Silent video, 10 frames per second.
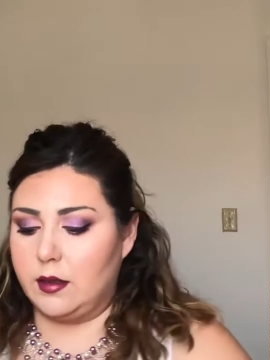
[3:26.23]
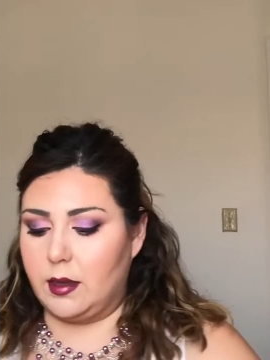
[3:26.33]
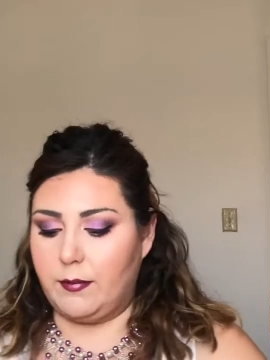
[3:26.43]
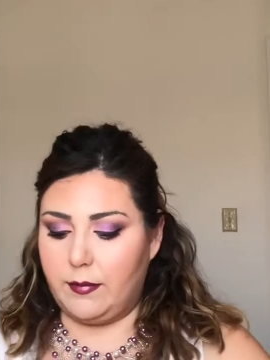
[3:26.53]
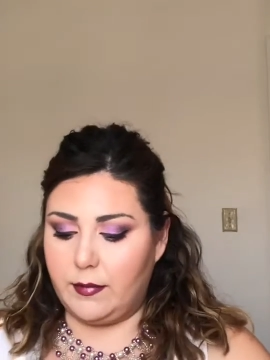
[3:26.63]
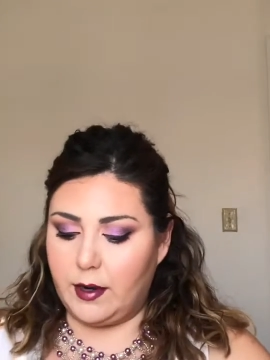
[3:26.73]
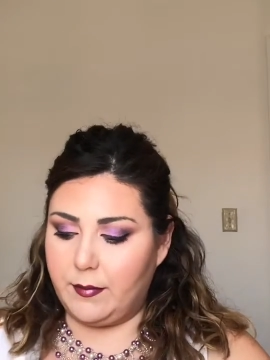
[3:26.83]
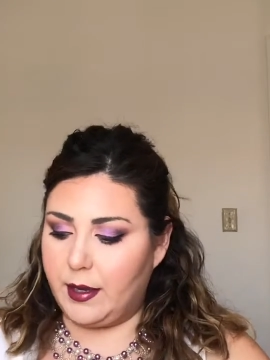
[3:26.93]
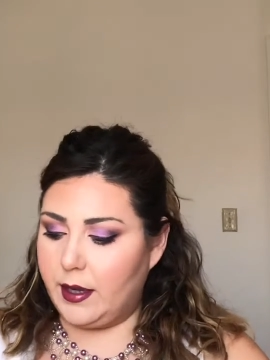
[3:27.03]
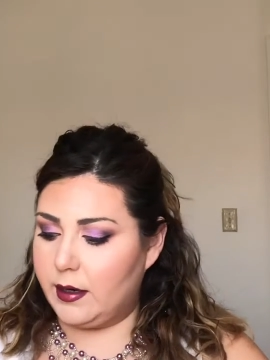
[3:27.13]
Not
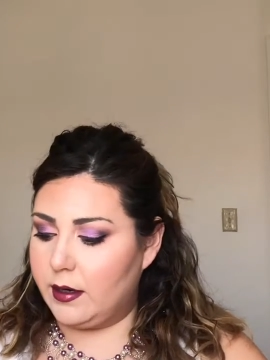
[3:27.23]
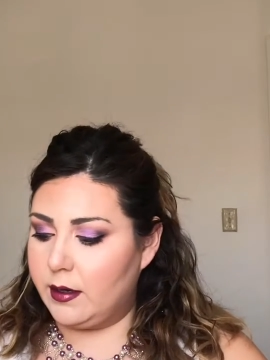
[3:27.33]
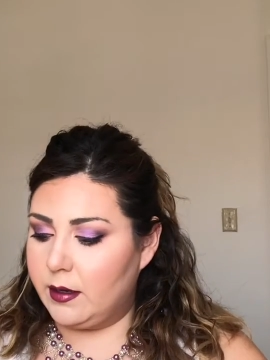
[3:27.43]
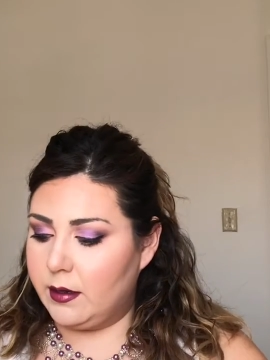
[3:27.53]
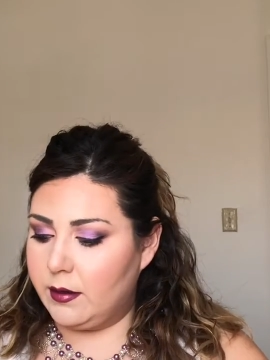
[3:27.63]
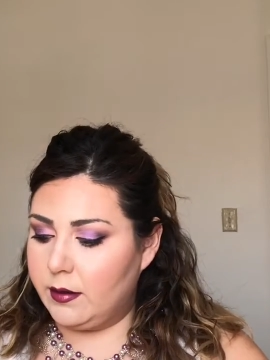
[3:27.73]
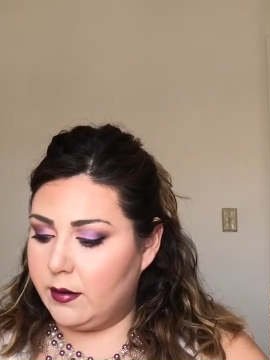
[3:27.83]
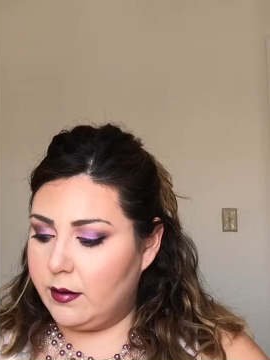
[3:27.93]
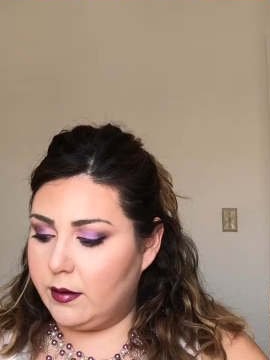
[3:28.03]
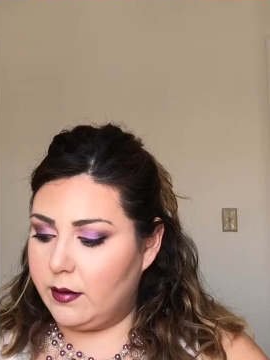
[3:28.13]
bad.
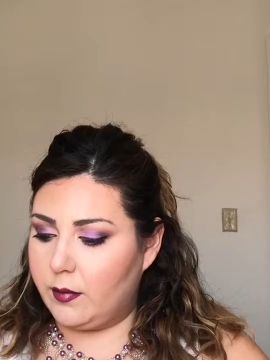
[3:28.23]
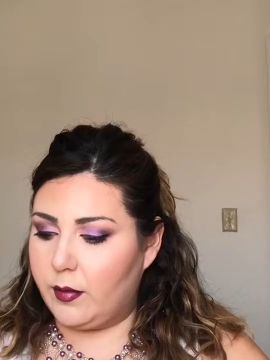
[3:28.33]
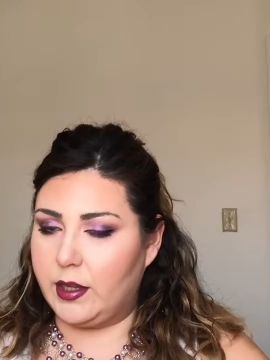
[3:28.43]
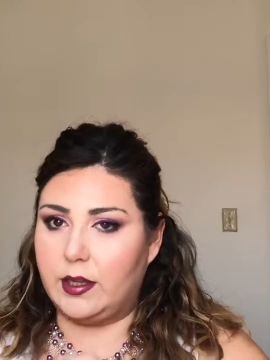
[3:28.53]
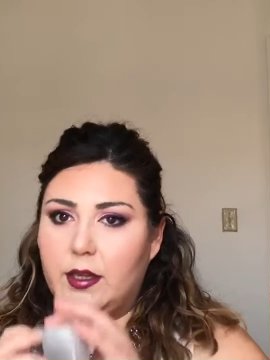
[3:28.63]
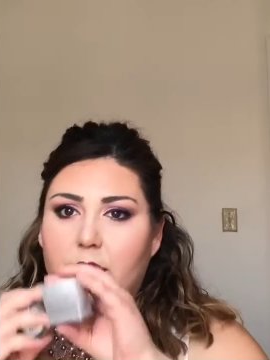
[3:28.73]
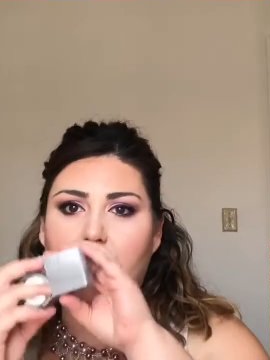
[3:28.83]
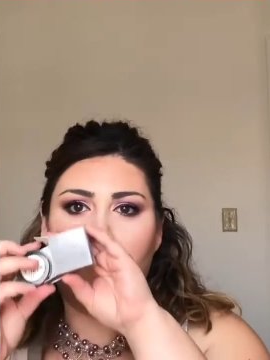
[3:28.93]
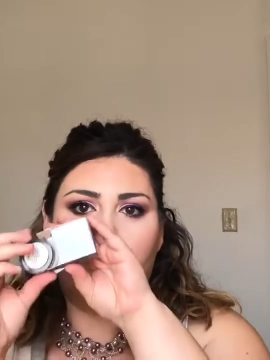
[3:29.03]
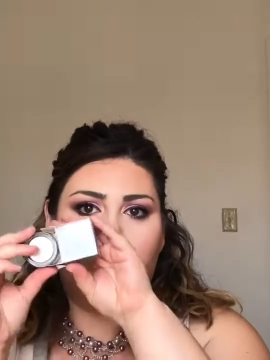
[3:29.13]
With
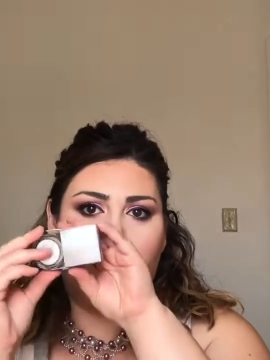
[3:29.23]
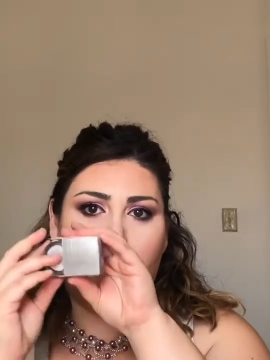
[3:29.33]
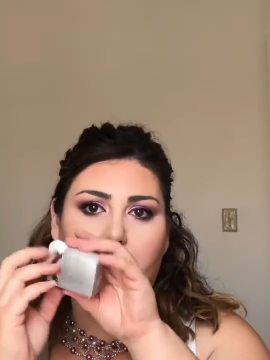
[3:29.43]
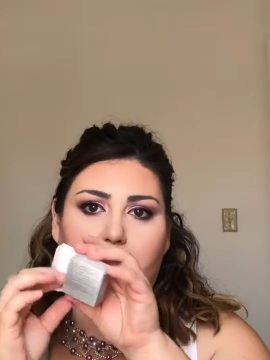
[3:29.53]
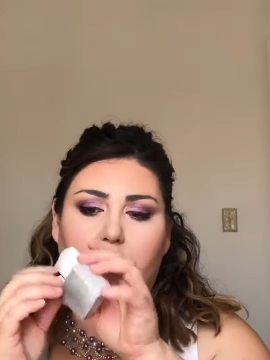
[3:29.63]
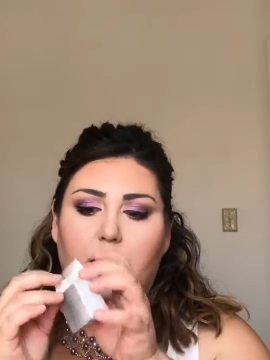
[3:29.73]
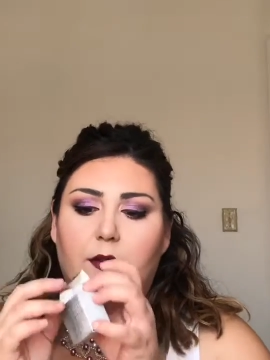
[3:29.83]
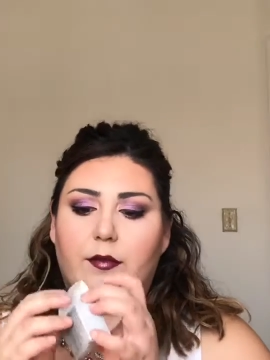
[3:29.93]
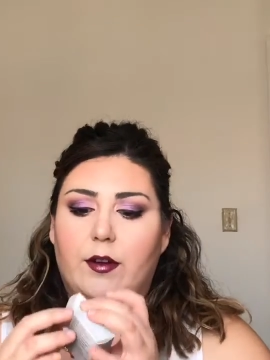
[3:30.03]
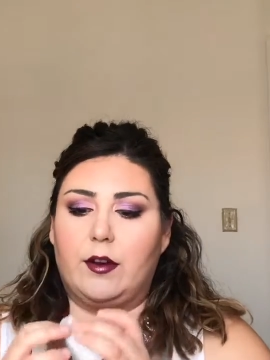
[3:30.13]
this, you already paid
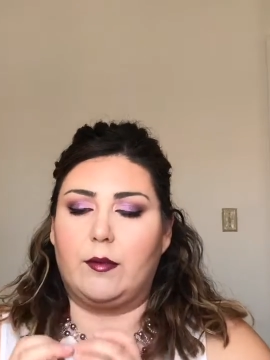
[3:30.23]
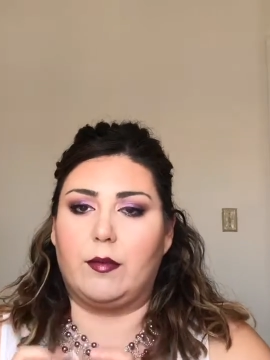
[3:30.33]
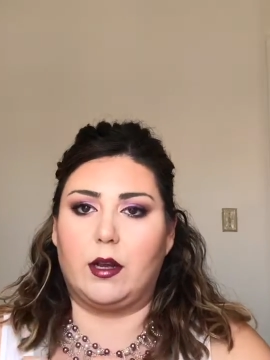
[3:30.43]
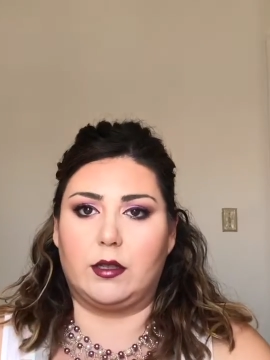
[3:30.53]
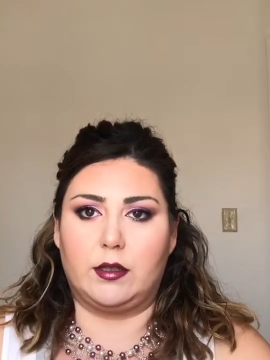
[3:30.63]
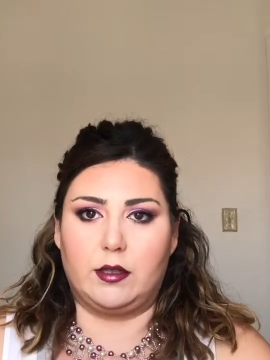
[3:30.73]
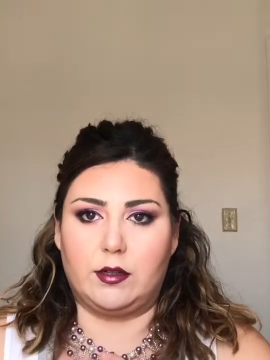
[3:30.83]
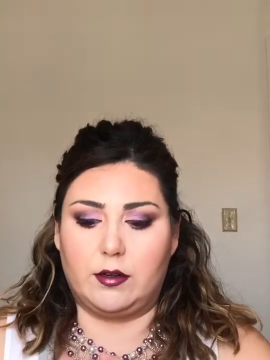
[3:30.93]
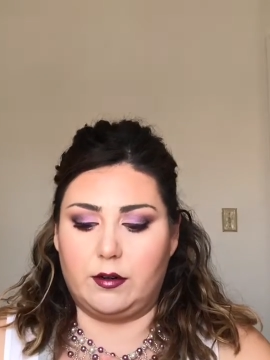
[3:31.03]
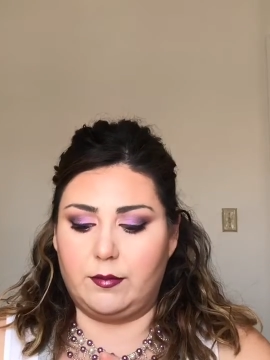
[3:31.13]
off your
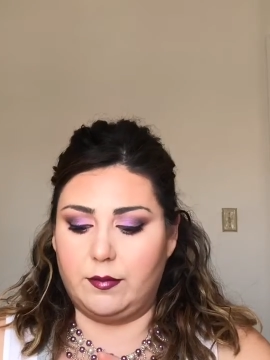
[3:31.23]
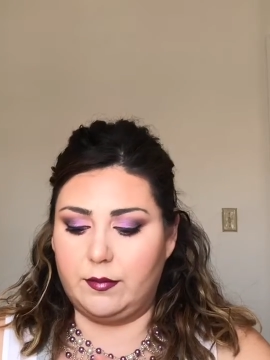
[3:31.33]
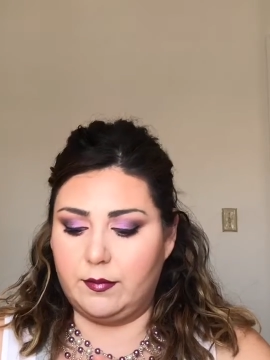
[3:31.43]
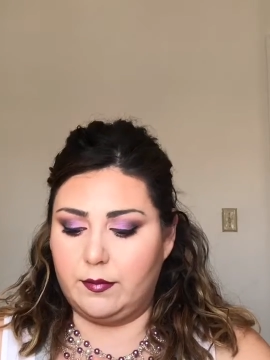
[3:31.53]
Boxycharm.